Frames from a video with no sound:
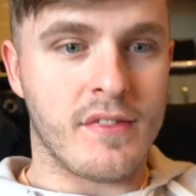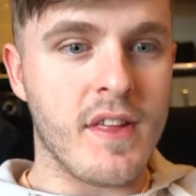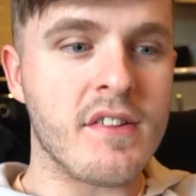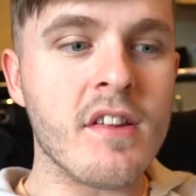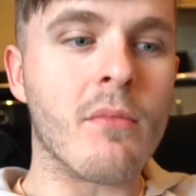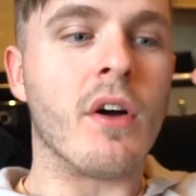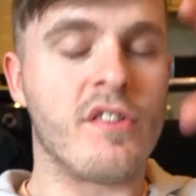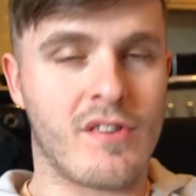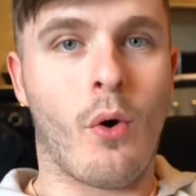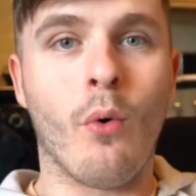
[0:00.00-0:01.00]
This is my
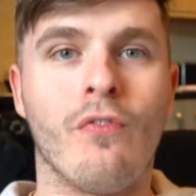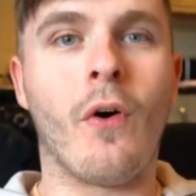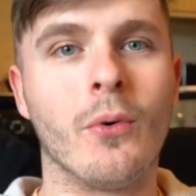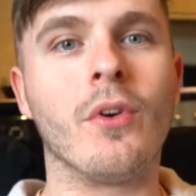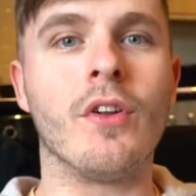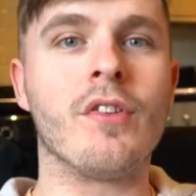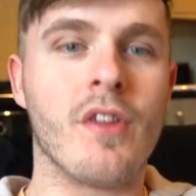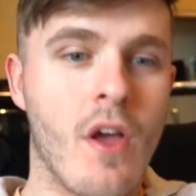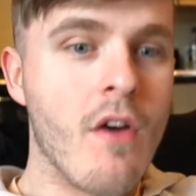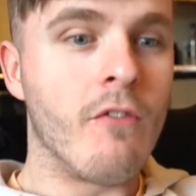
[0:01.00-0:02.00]
sole
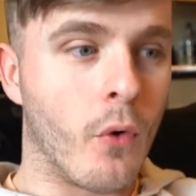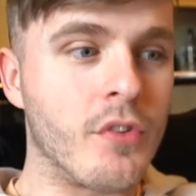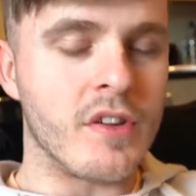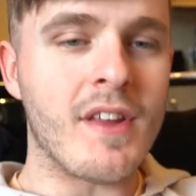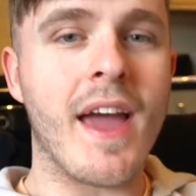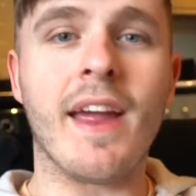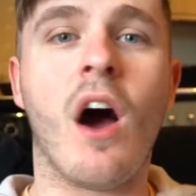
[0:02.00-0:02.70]
focus for today.